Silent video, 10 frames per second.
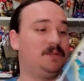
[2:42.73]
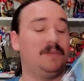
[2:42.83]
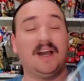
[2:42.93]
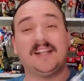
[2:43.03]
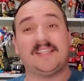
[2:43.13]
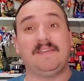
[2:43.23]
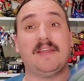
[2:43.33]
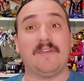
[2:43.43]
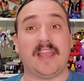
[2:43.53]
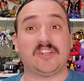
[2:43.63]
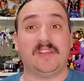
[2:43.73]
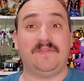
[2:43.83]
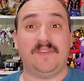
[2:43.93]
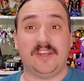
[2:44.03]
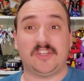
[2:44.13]
be honest, I never actually
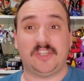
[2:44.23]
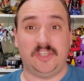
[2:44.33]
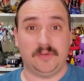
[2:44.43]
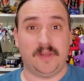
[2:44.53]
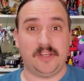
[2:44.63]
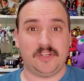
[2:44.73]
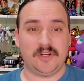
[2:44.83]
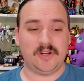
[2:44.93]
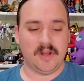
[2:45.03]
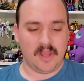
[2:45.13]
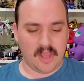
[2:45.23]
finished Kyuranger.